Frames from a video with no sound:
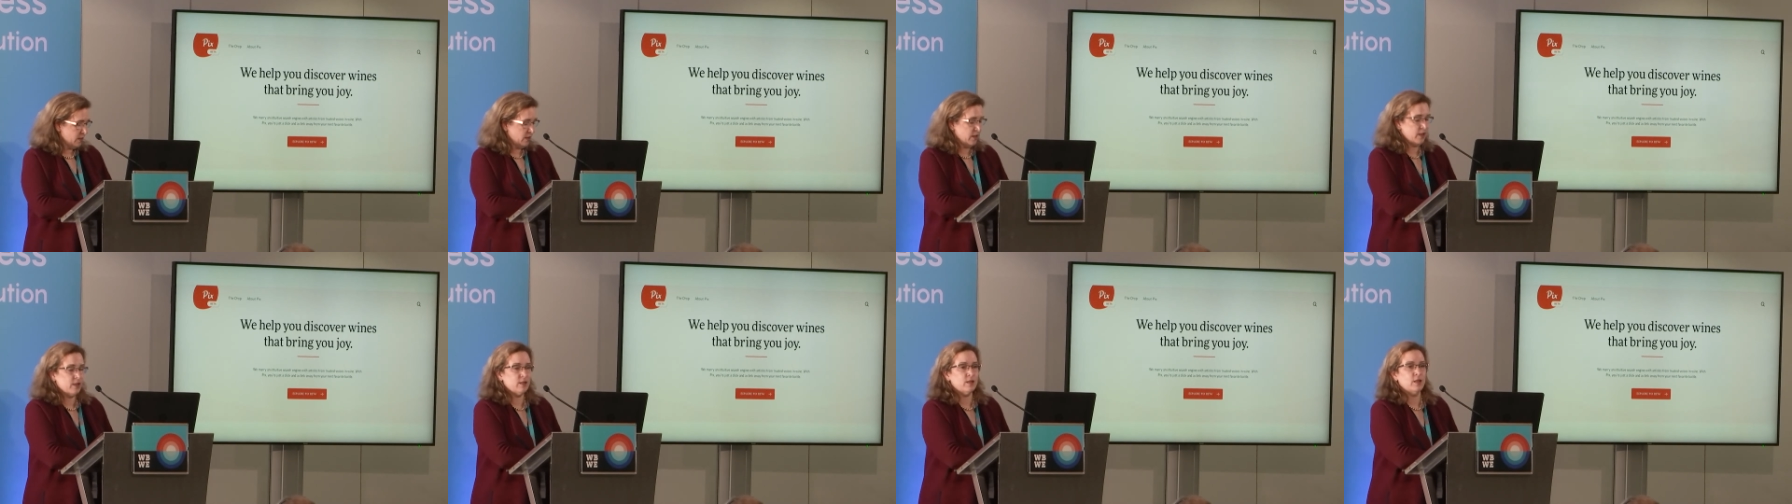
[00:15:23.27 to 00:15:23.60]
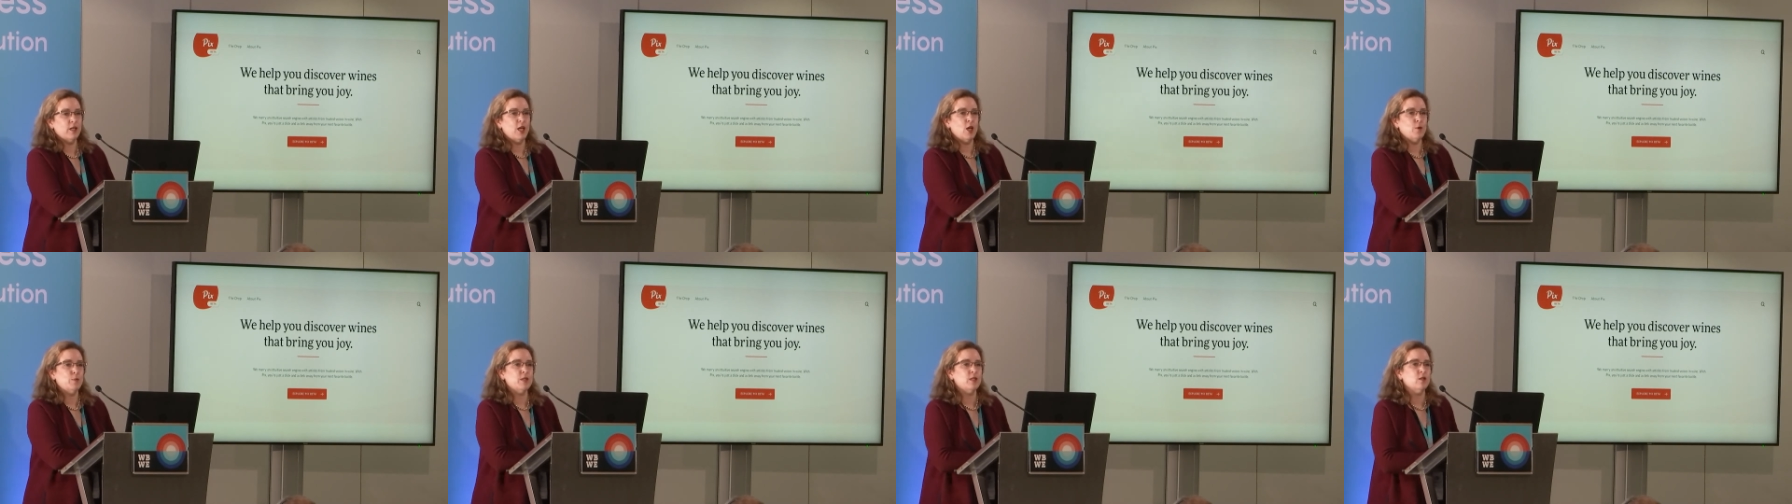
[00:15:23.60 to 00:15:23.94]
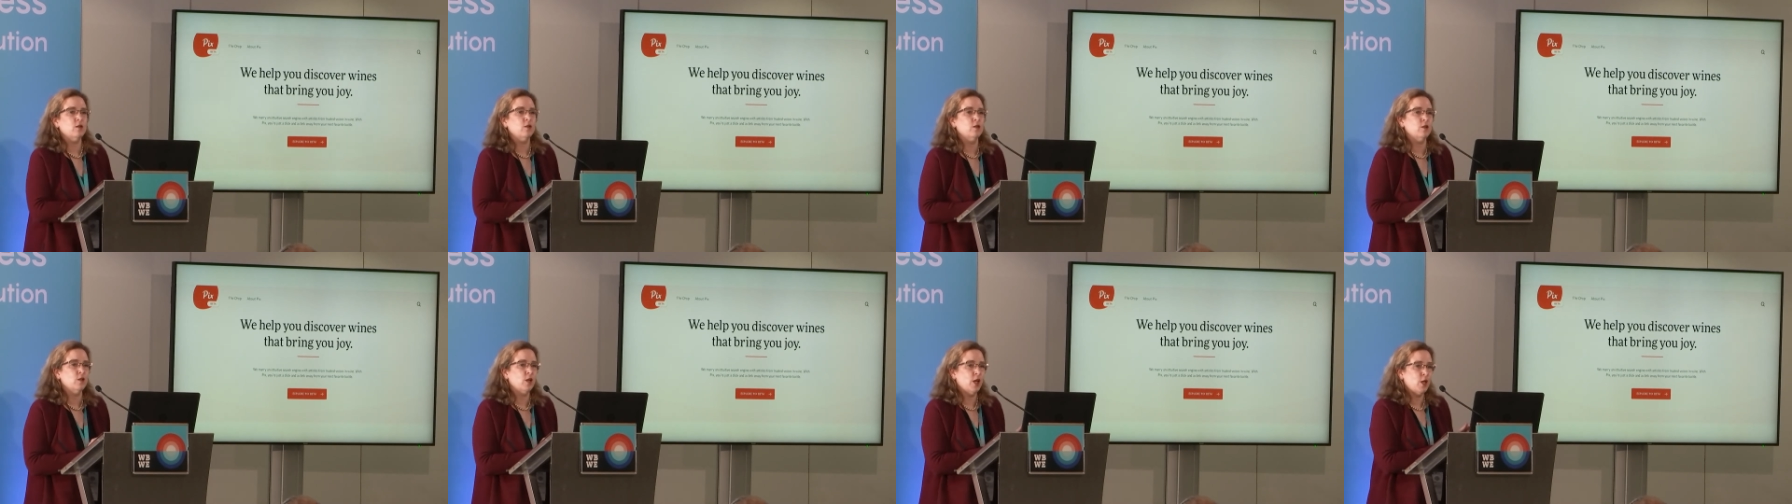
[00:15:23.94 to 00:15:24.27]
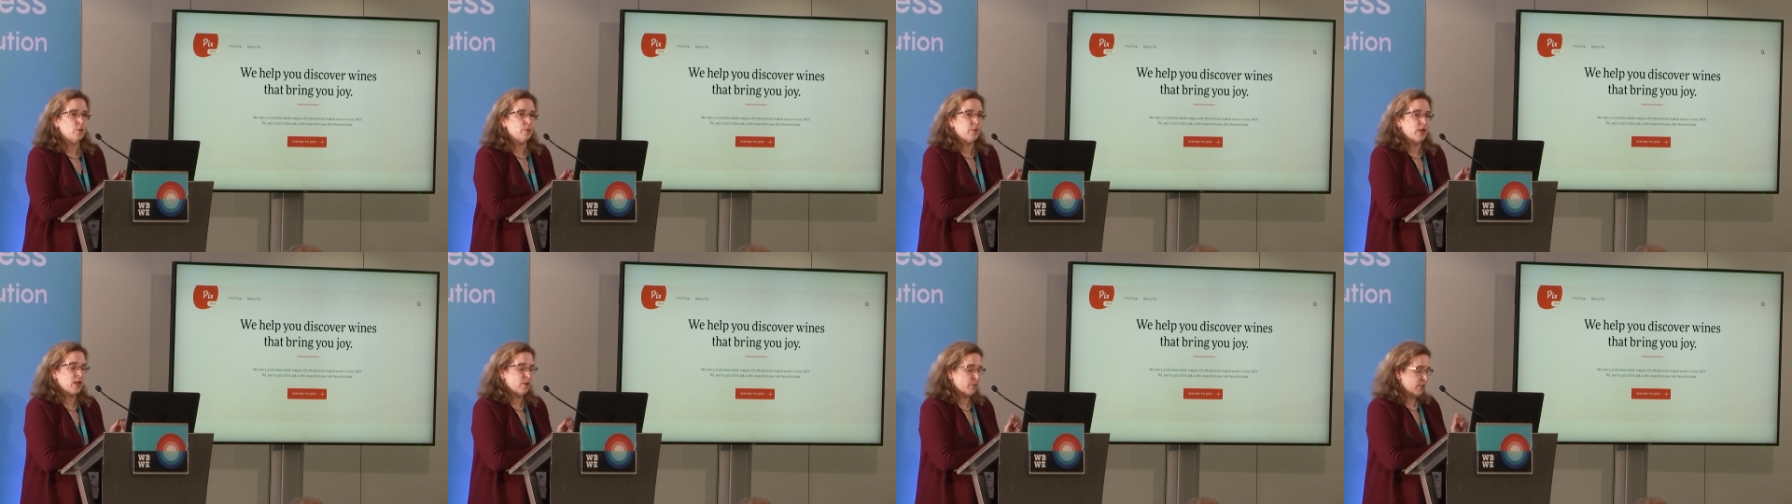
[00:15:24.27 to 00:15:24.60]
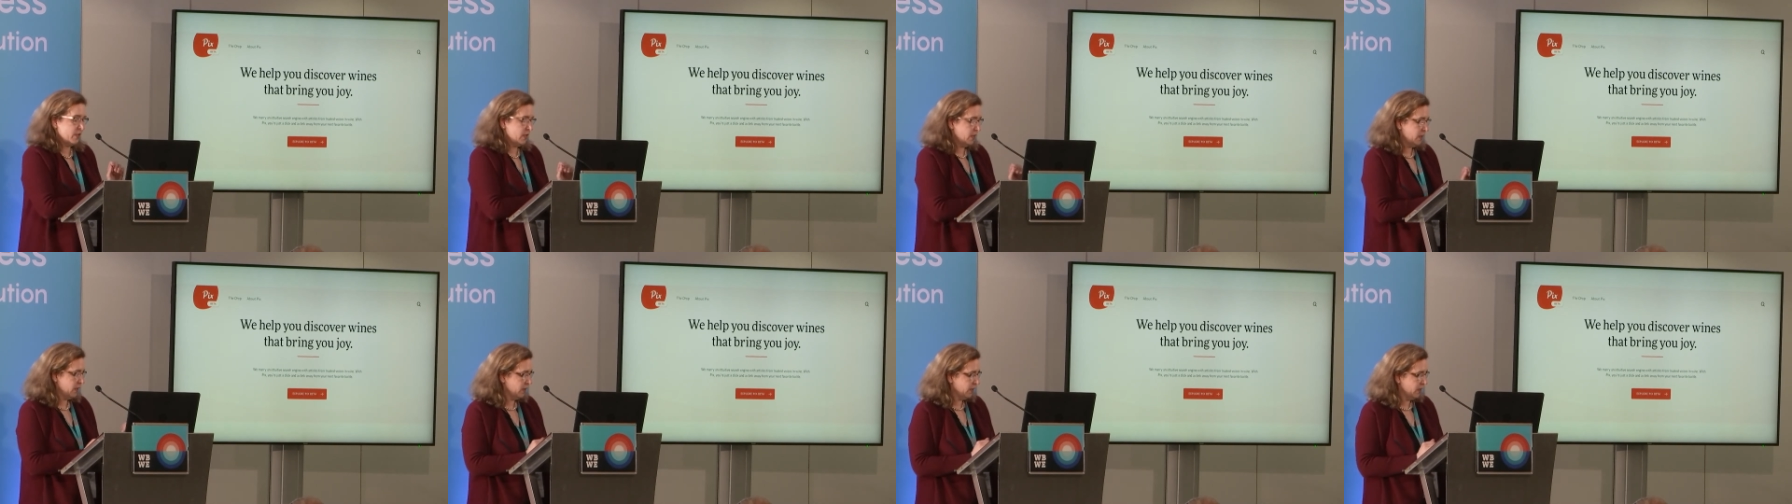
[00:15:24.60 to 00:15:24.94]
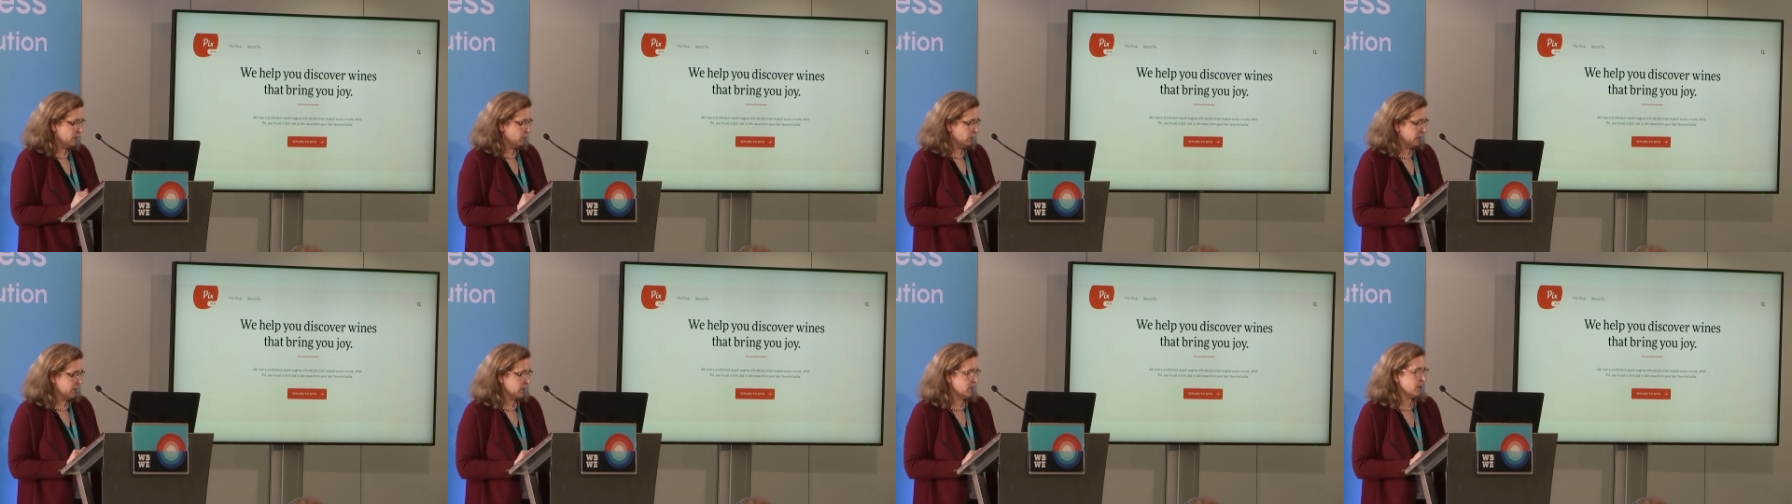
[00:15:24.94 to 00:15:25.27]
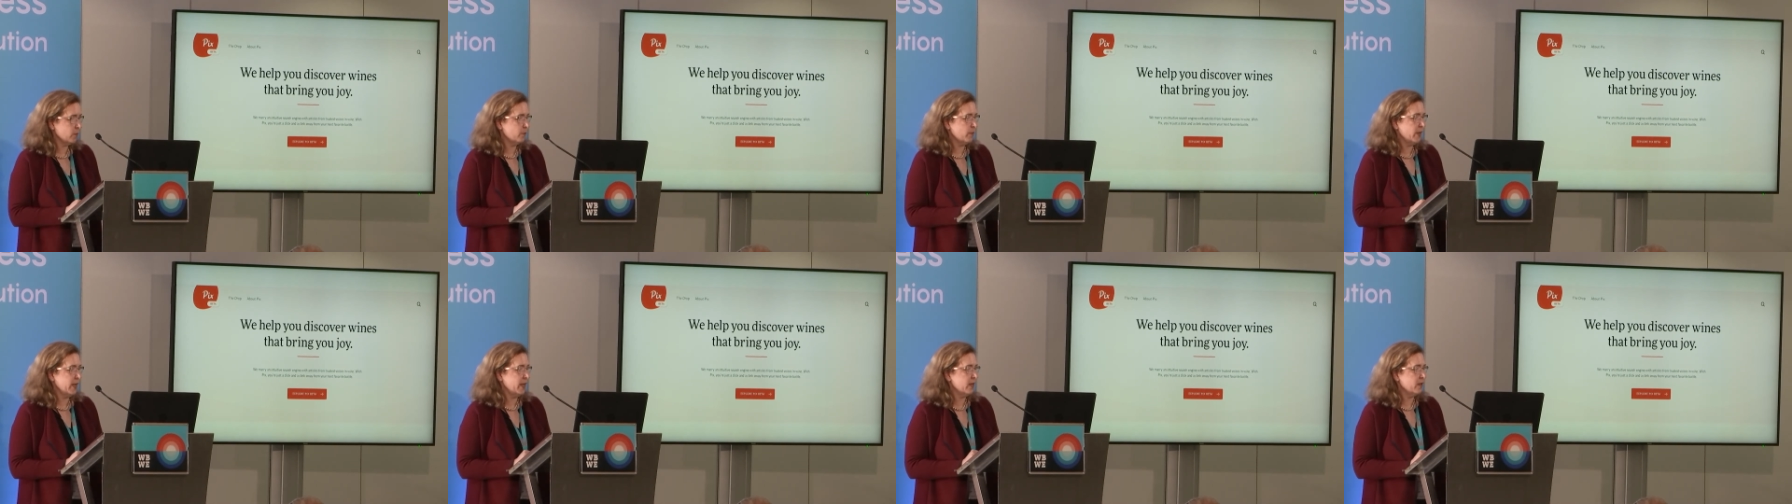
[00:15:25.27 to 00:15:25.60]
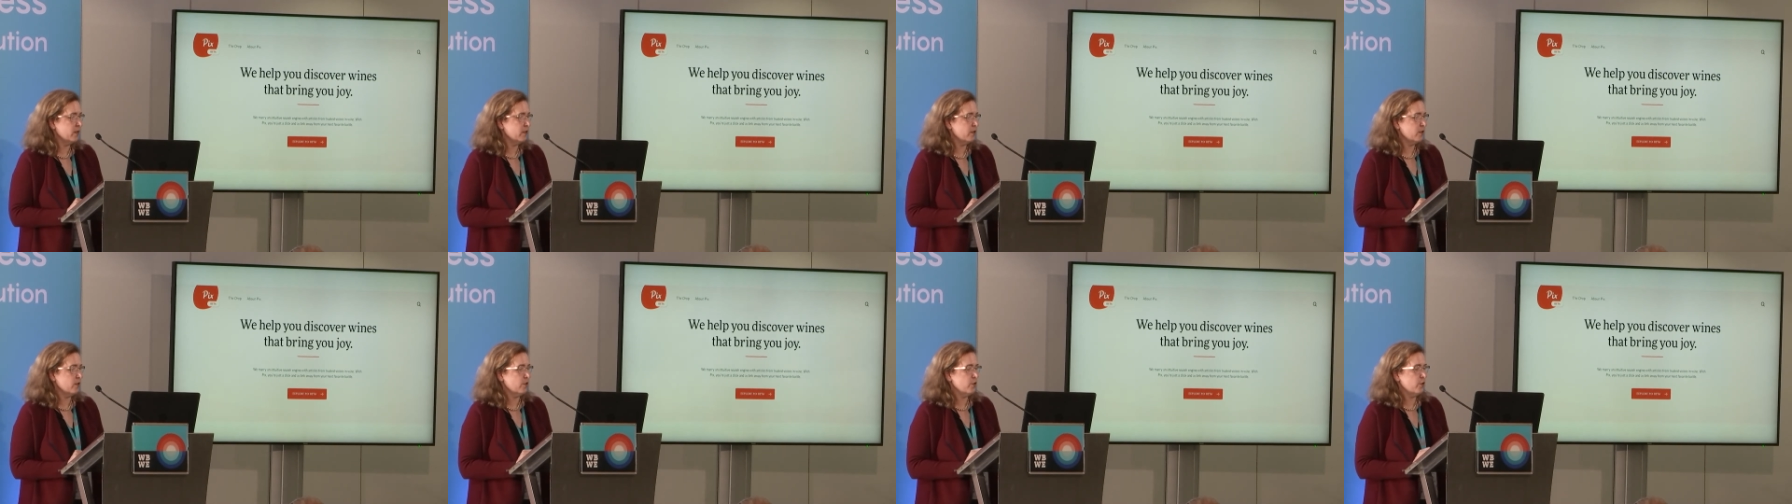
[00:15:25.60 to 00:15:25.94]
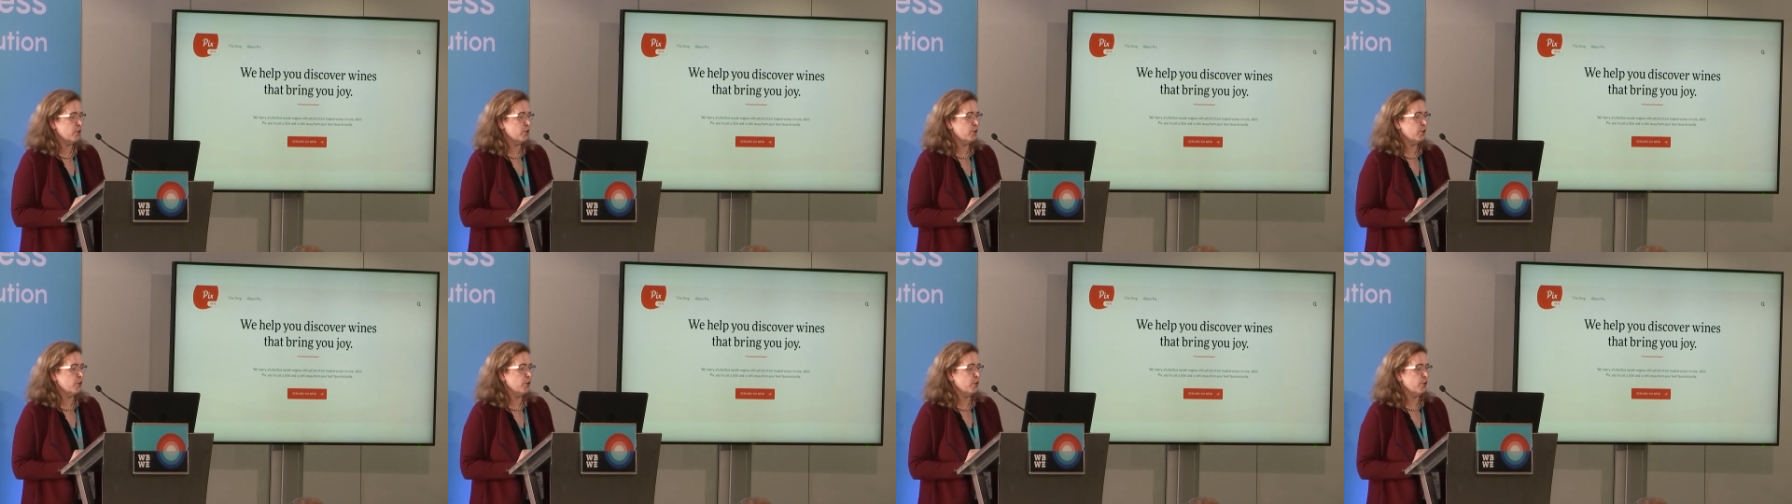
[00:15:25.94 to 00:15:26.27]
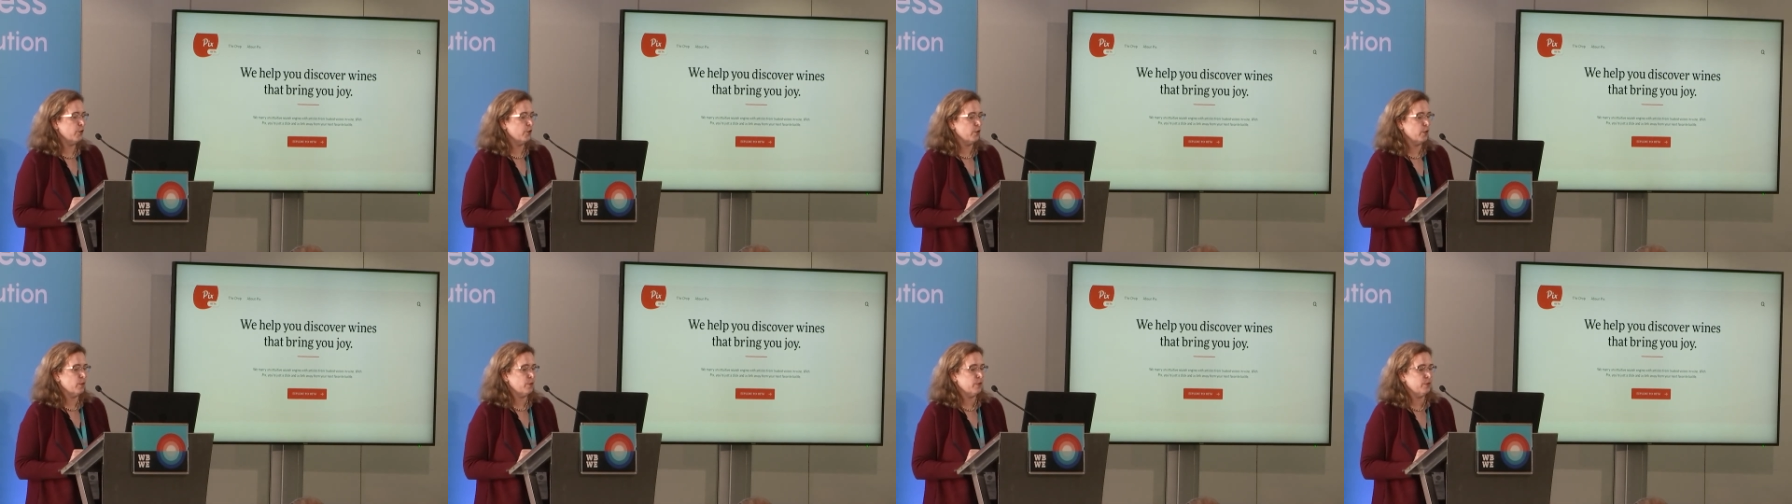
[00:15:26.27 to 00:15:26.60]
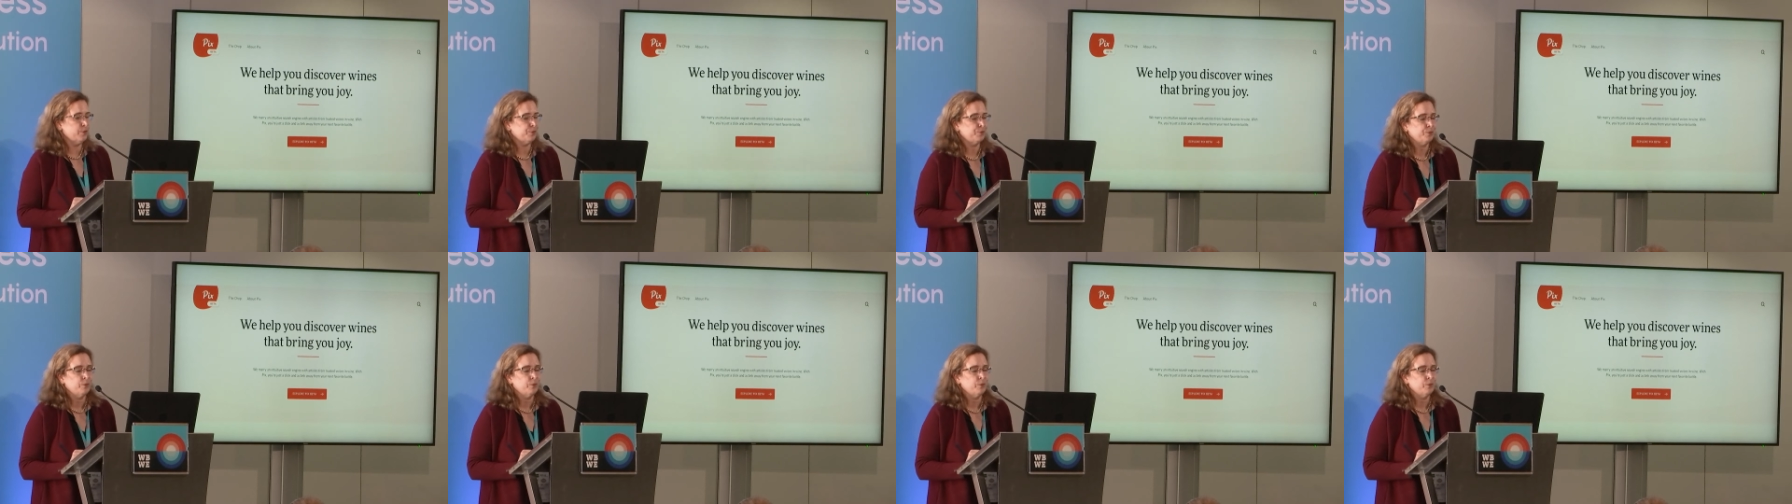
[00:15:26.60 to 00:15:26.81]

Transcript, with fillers: is an absolute nightmare, particularly when compared to Europe.